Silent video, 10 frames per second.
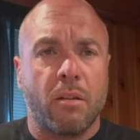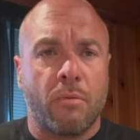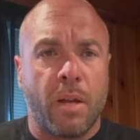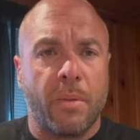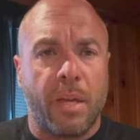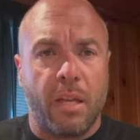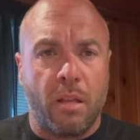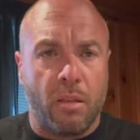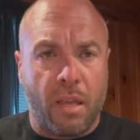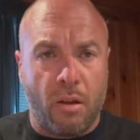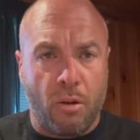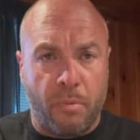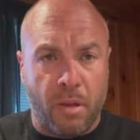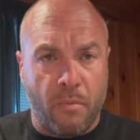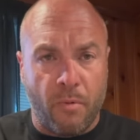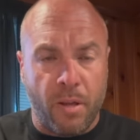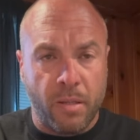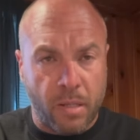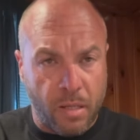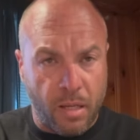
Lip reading: around that RPM range.